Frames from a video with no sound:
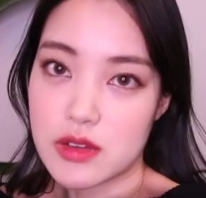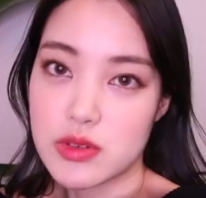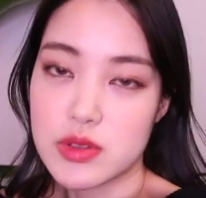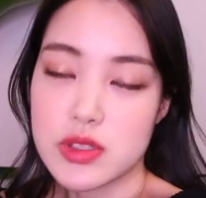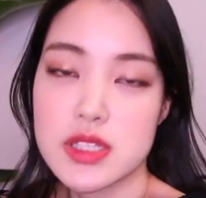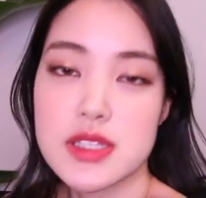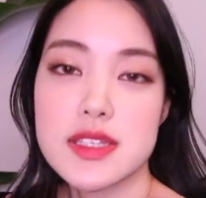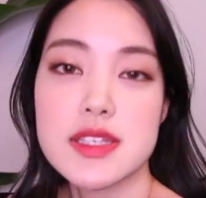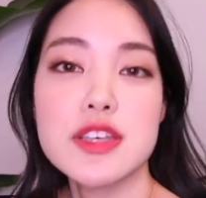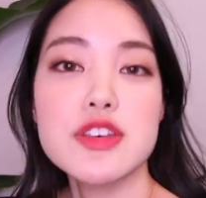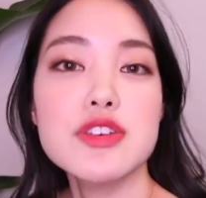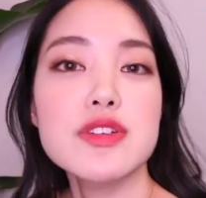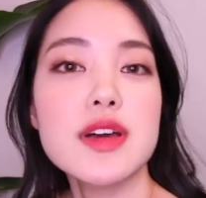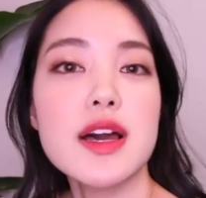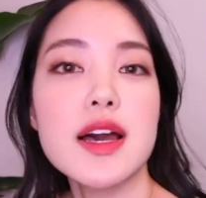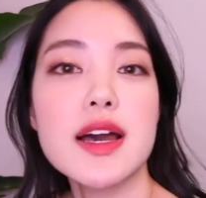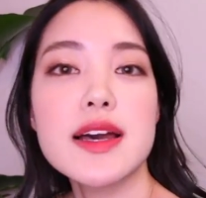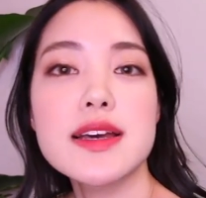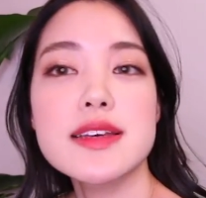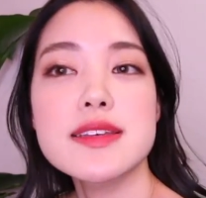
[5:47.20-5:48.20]
I will see you
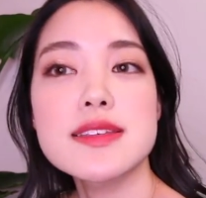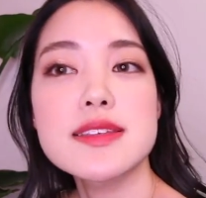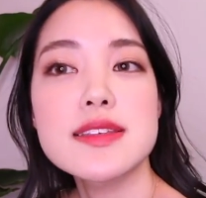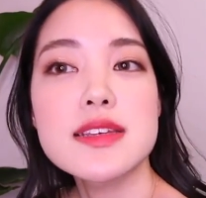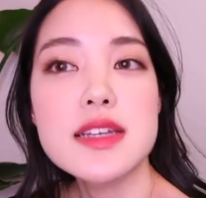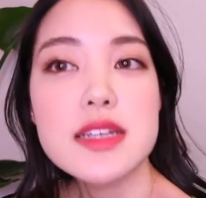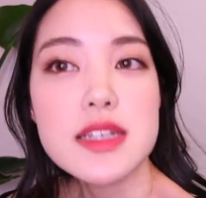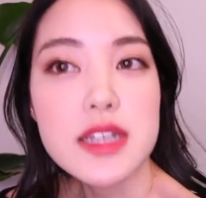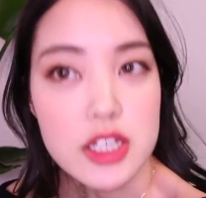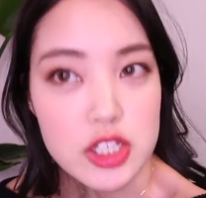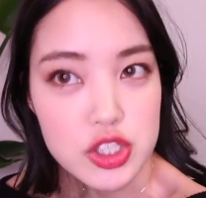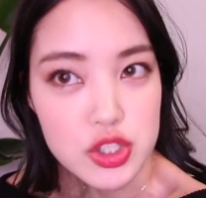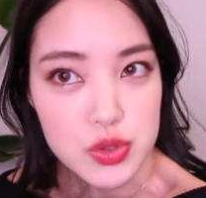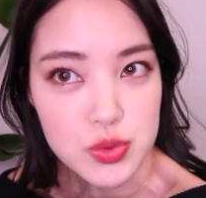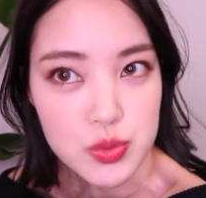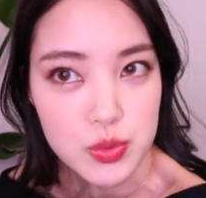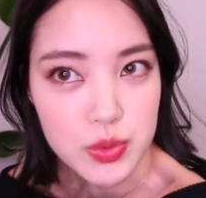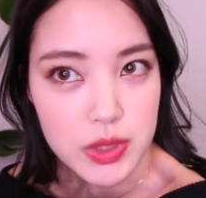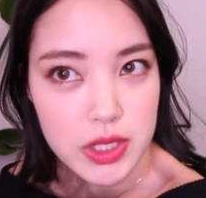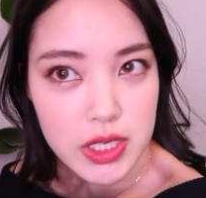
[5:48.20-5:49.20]
guys
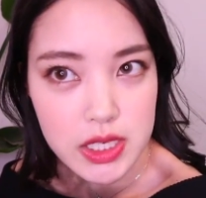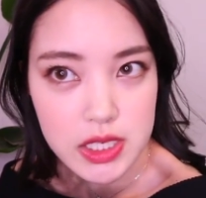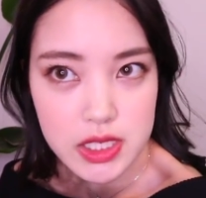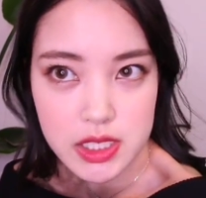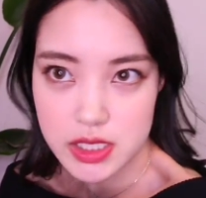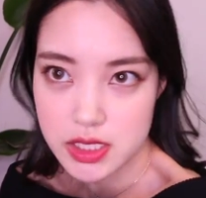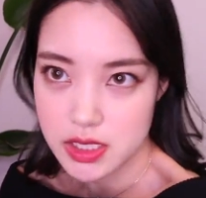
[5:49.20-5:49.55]
next week.